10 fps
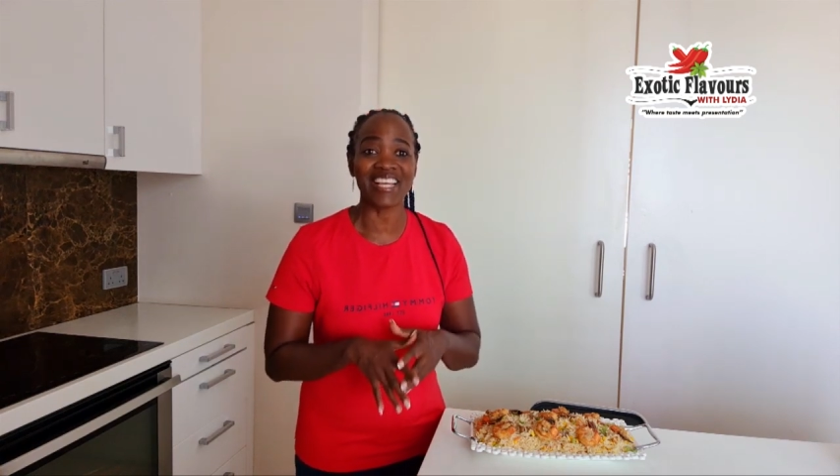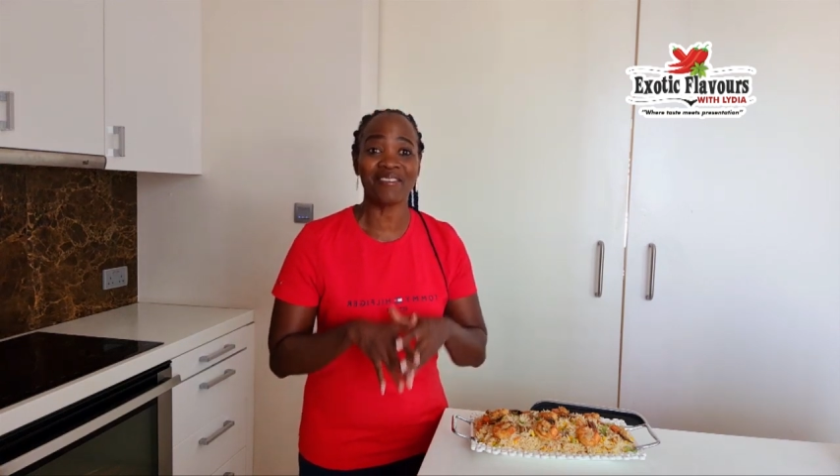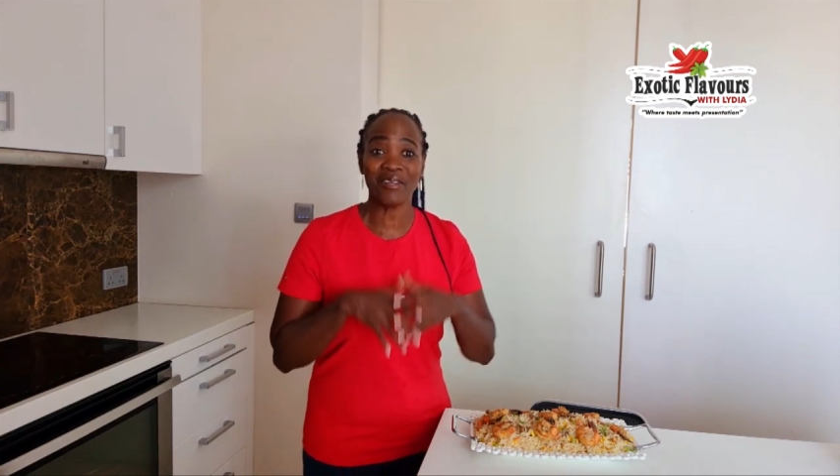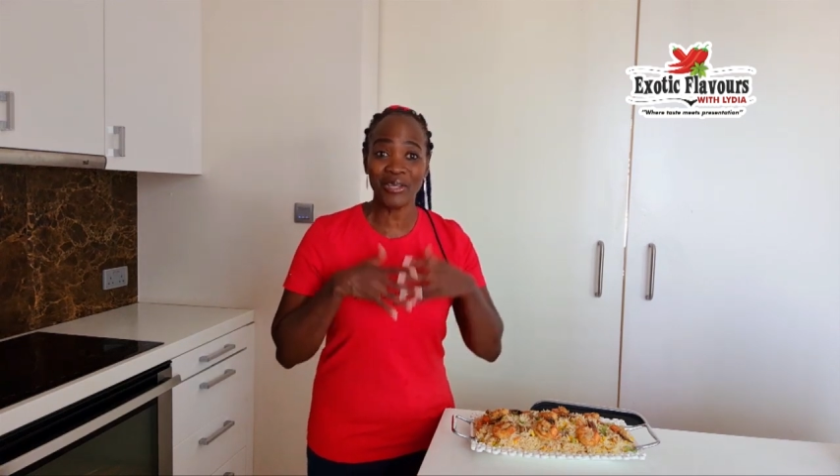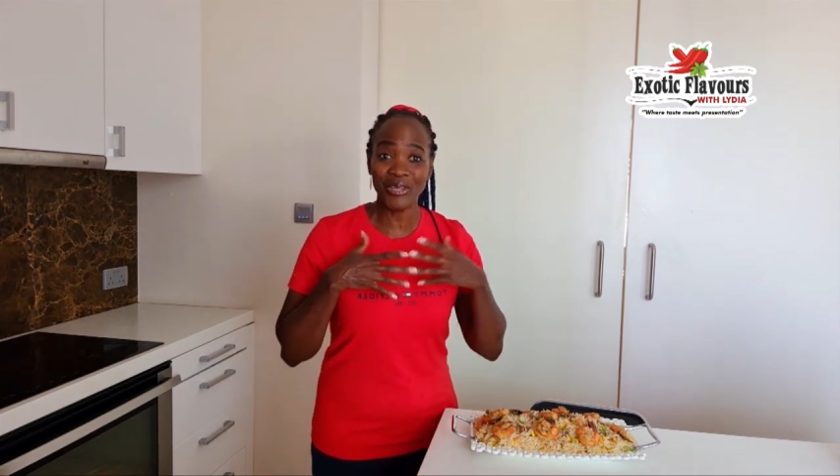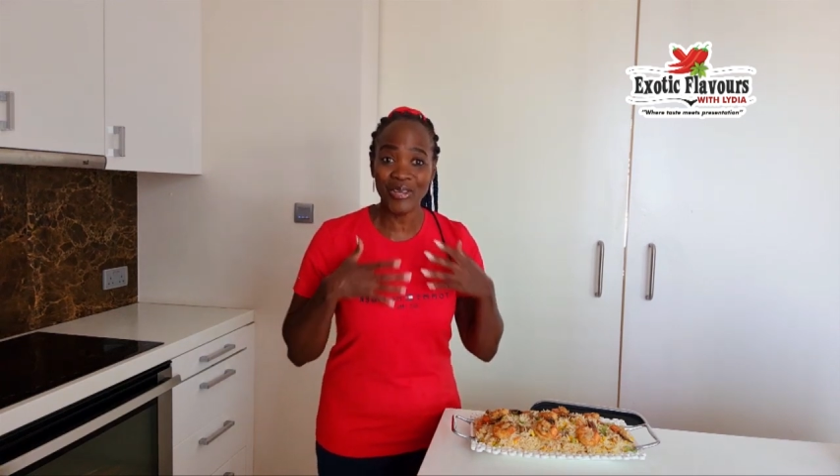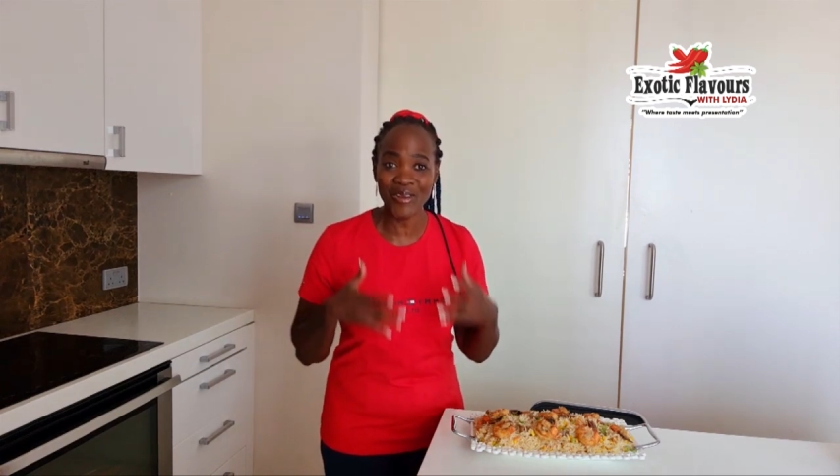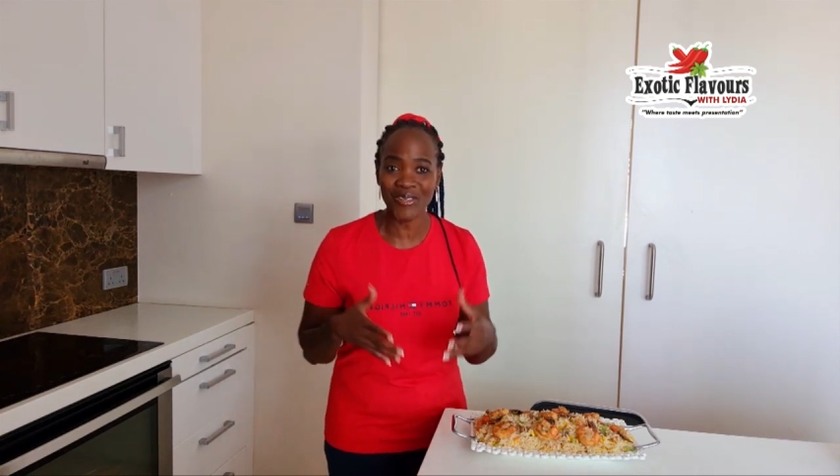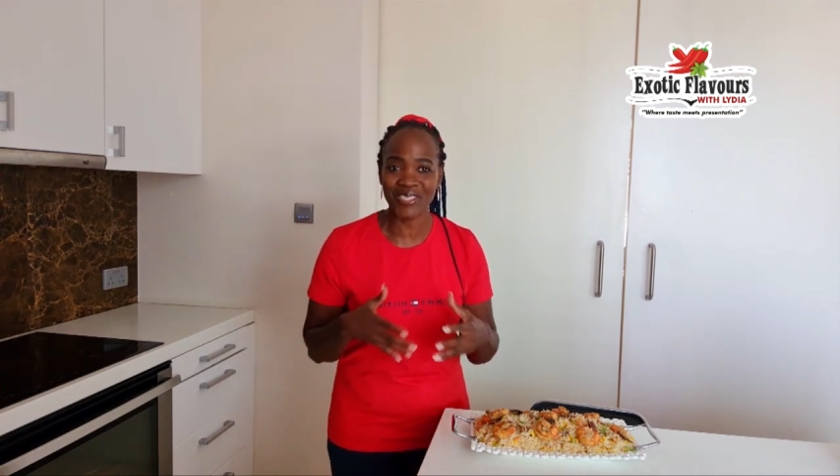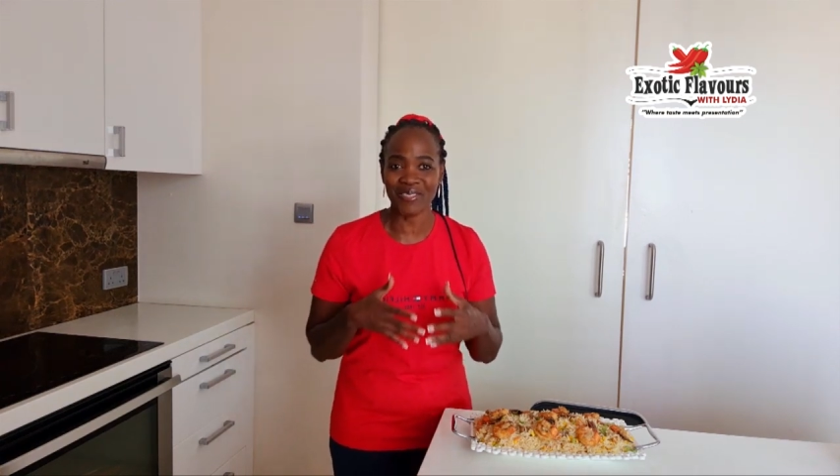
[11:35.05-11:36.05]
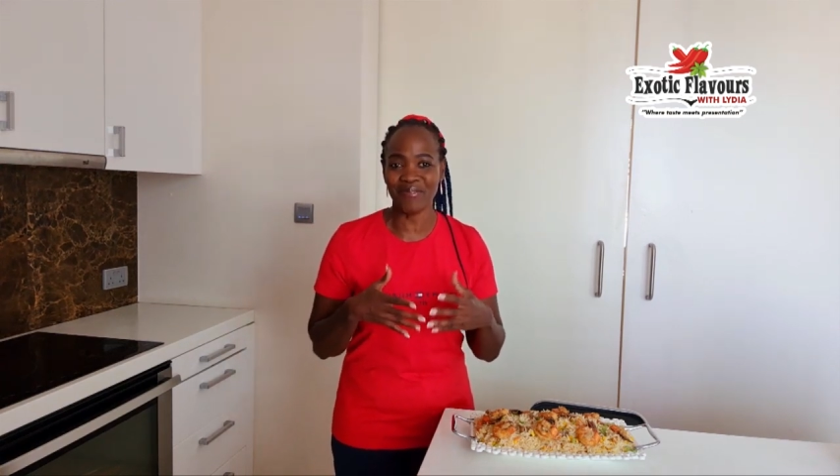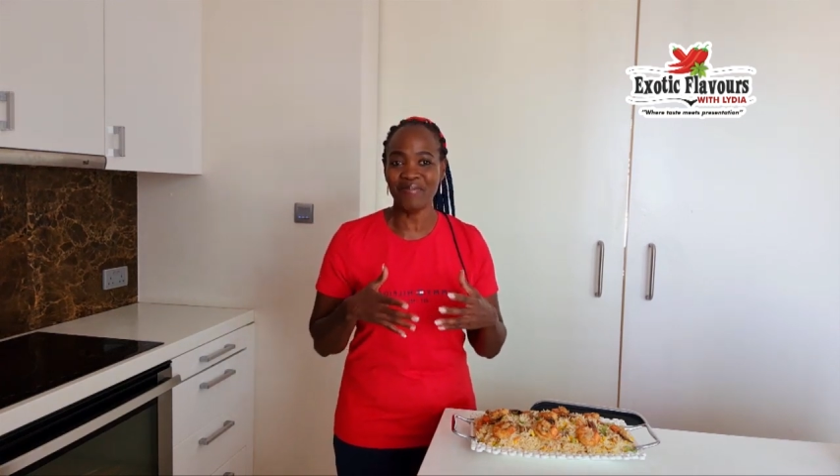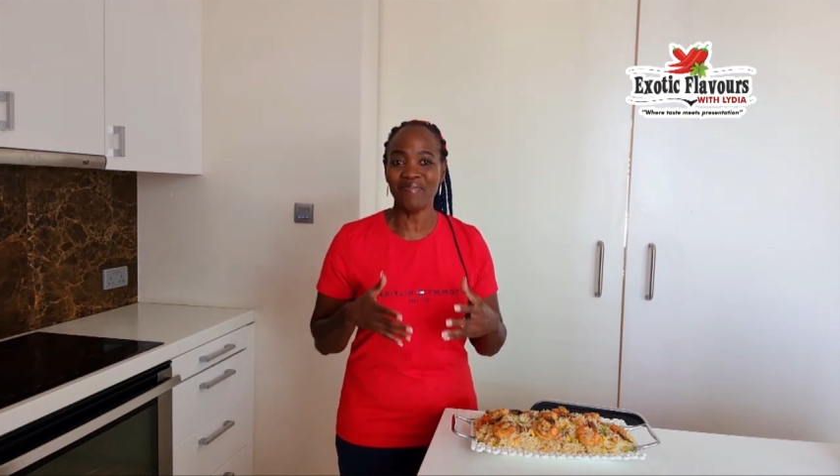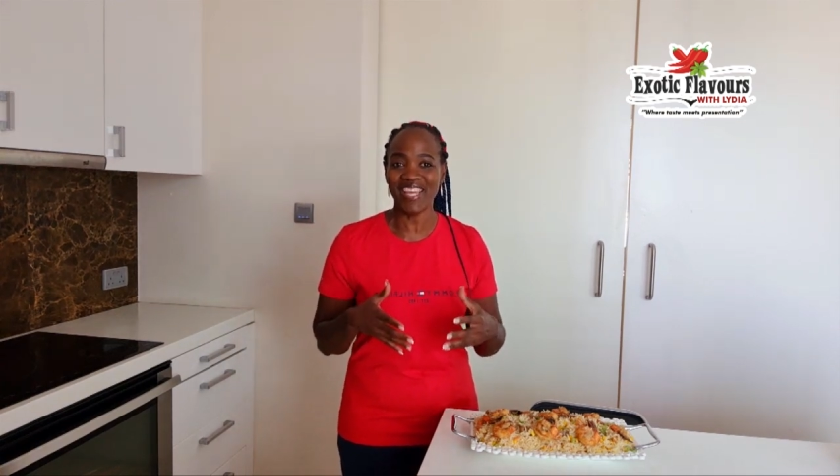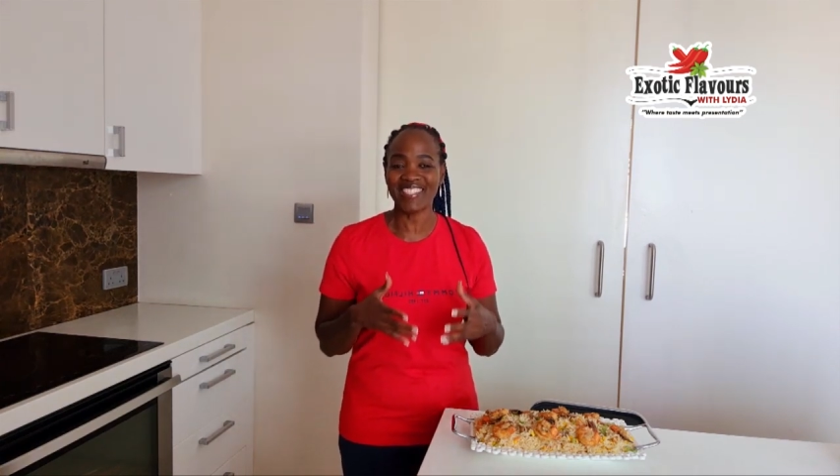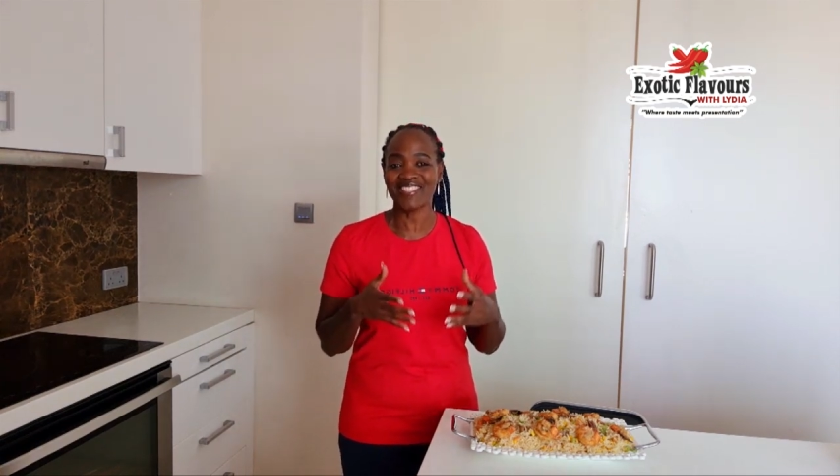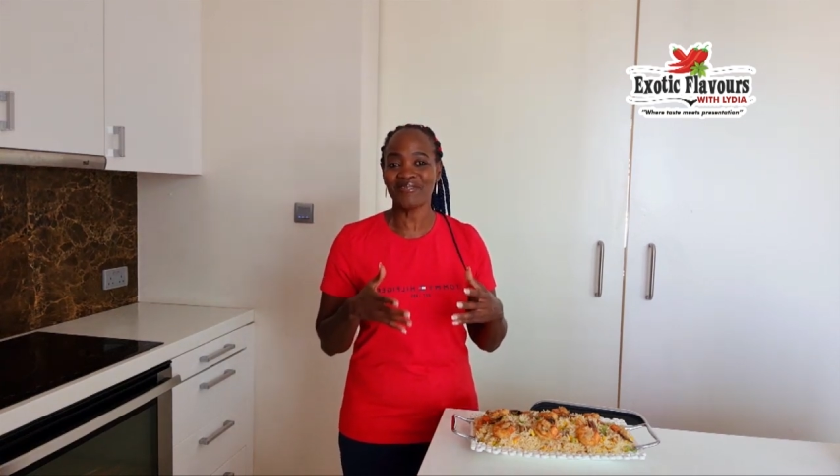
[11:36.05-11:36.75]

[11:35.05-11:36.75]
I've got loads of amazing